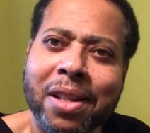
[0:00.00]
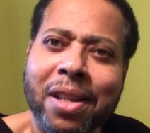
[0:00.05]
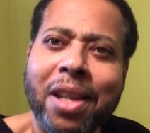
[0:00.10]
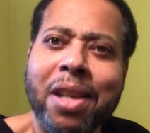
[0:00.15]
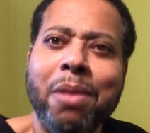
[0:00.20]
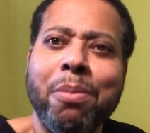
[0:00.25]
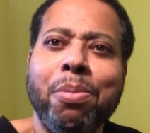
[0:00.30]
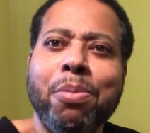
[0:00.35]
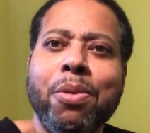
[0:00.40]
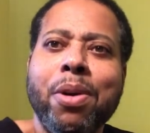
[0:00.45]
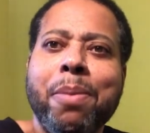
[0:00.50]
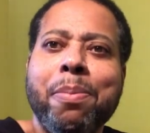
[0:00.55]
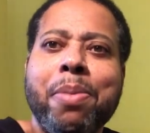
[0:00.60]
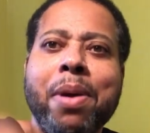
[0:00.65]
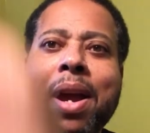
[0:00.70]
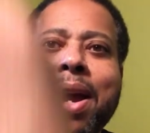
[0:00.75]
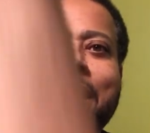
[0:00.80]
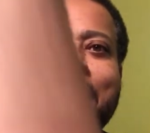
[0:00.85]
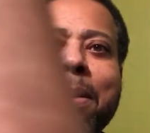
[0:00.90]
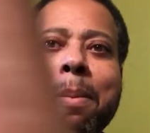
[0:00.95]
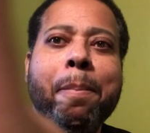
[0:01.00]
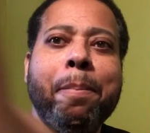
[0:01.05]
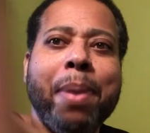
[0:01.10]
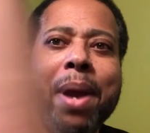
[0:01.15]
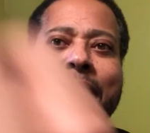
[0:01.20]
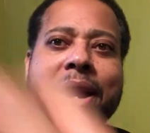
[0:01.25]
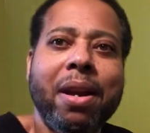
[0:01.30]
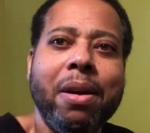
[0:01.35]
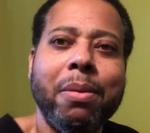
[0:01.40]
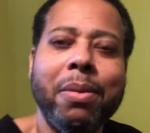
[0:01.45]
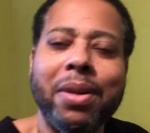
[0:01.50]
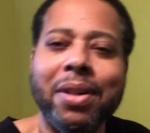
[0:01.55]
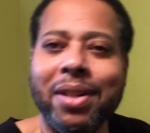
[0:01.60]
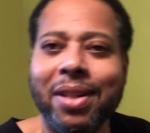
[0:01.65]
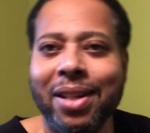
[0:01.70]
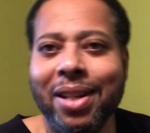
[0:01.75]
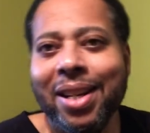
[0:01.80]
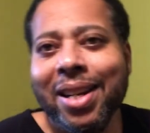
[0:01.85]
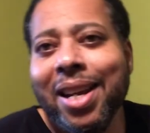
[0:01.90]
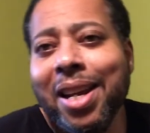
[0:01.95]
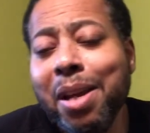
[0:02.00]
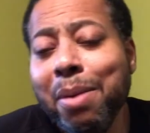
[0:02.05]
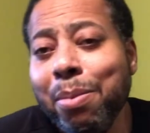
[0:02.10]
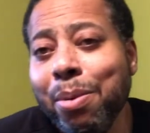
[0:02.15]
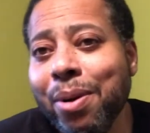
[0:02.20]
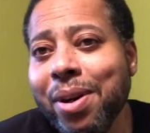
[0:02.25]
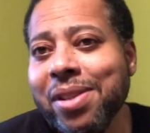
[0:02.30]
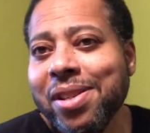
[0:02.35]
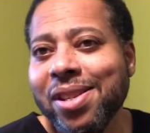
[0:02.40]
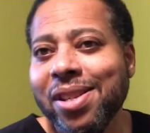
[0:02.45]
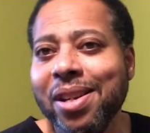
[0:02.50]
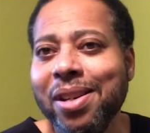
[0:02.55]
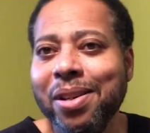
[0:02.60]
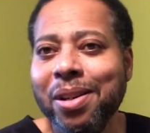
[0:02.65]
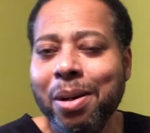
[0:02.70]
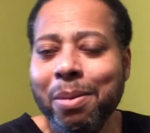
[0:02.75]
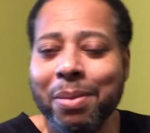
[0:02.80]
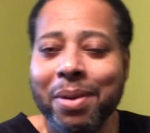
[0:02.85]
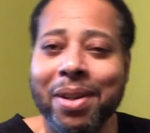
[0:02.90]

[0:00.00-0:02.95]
Give your boy a pound. Bam. And give your boy a sub.